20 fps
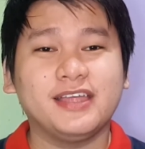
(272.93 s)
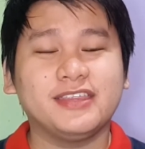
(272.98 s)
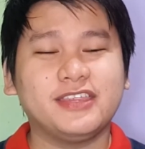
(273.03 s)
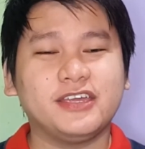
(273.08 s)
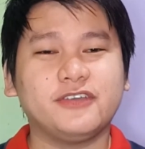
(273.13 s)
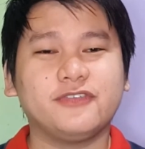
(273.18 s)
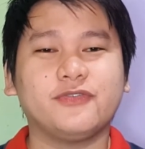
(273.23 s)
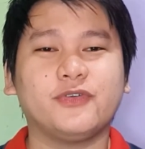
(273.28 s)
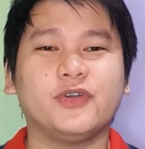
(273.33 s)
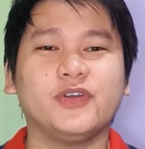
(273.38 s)

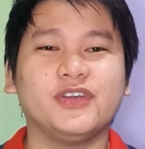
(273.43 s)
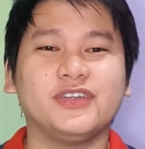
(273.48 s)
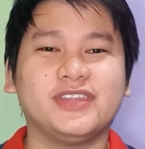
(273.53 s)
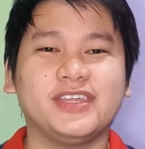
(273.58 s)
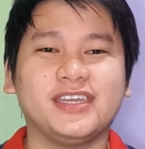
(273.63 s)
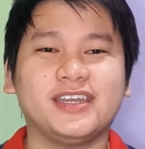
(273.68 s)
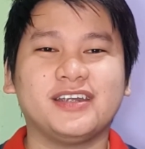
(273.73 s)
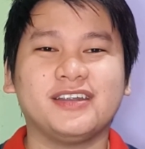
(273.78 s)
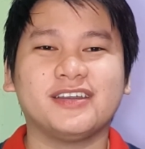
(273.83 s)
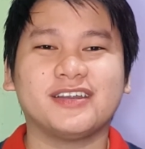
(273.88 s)
therefore
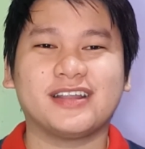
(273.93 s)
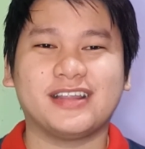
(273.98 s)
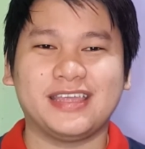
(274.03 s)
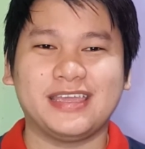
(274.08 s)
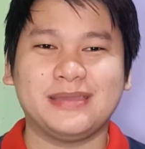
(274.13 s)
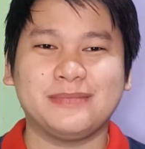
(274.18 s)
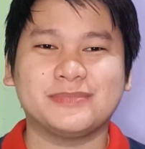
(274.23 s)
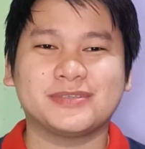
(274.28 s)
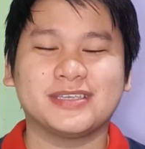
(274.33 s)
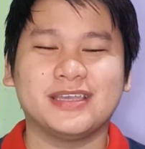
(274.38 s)
they are
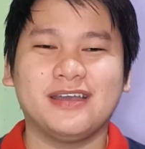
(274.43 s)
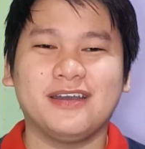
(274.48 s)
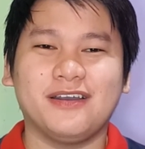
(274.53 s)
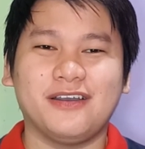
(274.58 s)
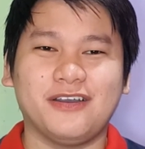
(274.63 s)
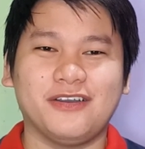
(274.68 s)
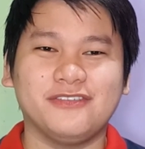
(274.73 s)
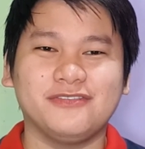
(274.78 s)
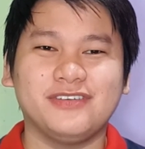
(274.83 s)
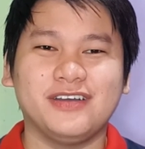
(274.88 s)
claims
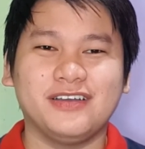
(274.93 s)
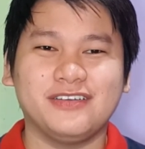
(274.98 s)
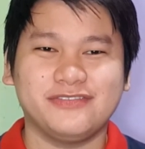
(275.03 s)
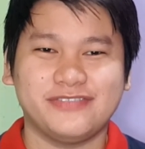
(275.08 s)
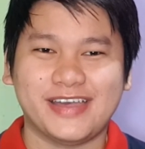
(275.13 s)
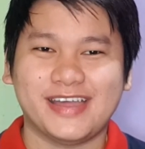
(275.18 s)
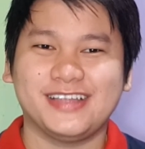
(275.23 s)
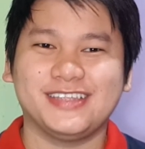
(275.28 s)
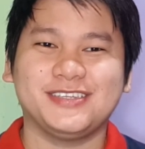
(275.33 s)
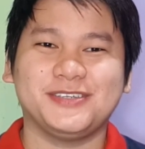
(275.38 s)
of
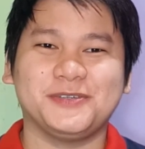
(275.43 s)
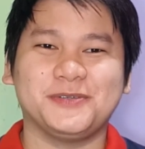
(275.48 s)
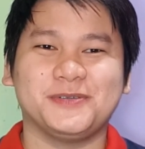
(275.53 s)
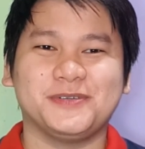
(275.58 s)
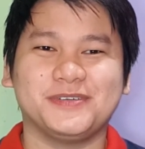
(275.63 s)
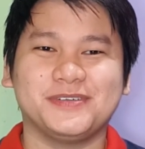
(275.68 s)
value.